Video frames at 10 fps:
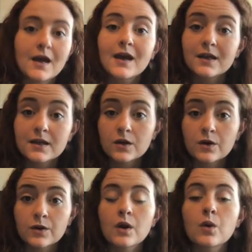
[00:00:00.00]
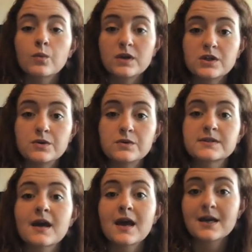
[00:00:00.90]
Here we use
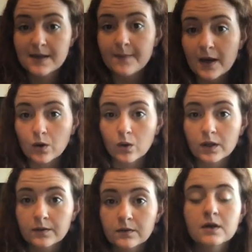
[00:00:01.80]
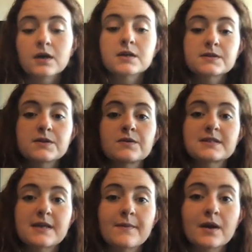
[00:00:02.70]
a semicolon. So the
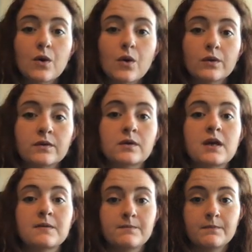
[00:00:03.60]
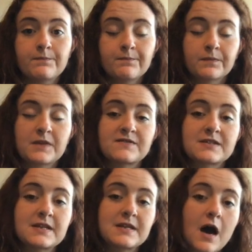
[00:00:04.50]
semicolon gives
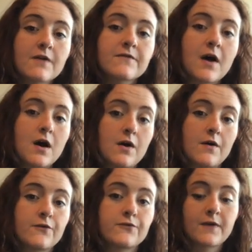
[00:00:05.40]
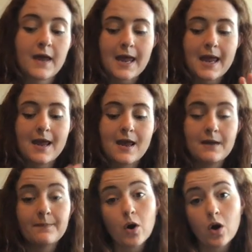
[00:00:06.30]
enough of a
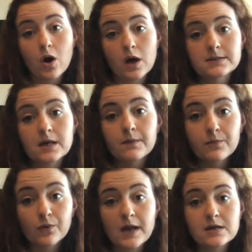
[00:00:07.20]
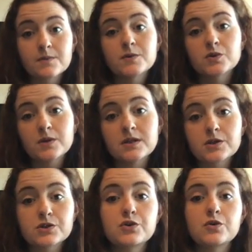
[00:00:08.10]
pause, a break between the
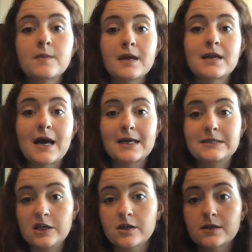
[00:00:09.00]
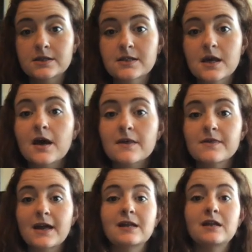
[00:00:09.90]
two main ideas, that
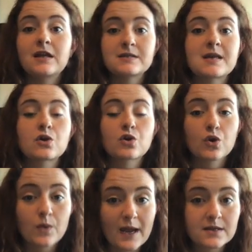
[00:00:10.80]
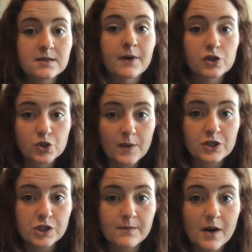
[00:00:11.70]
it is a correct
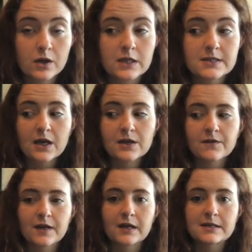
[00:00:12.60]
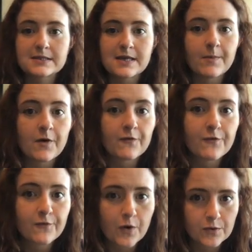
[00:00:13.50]
punctuation mark. It's kind of like a step
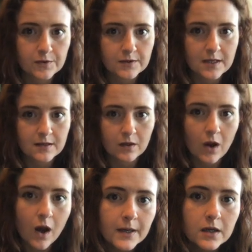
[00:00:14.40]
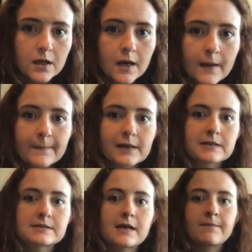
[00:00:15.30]
further than the comma, but a
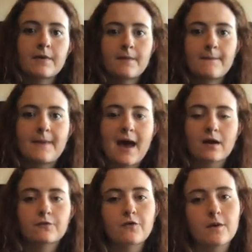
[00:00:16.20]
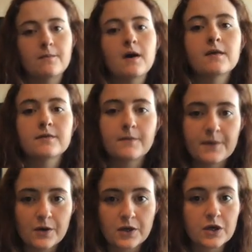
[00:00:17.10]
step back from the
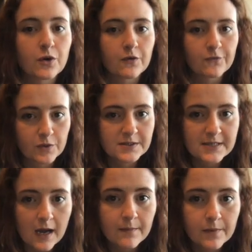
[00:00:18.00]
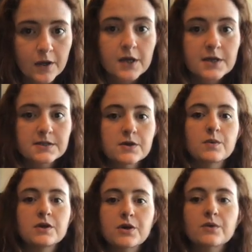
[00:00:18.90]
period or full stop. So we
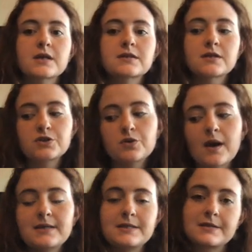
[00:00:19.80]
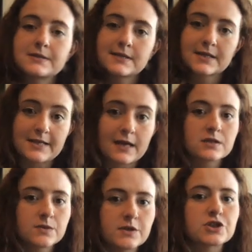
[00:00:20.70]
know that the two ideas connect to
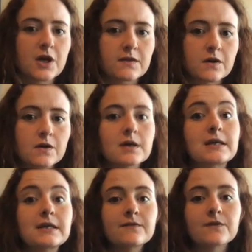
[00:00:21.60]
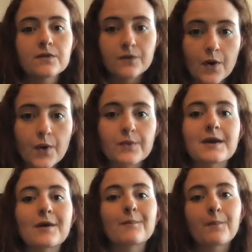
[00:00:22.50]
each other, even though they
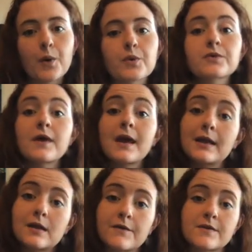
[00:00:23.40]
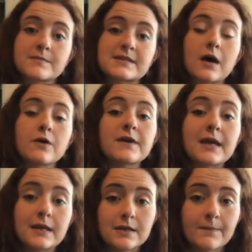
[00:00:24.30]
are both in and of themselves
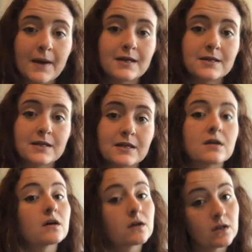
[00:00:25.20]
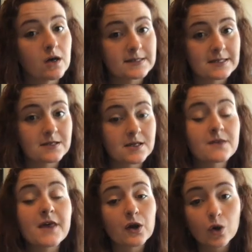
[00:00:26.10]
independent clauses
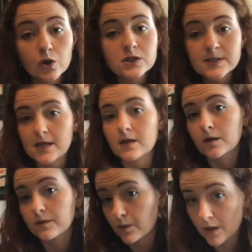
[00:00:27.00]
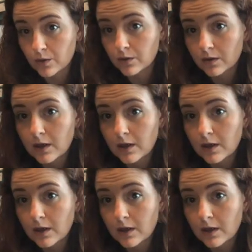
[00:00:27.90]
that could stand on their own.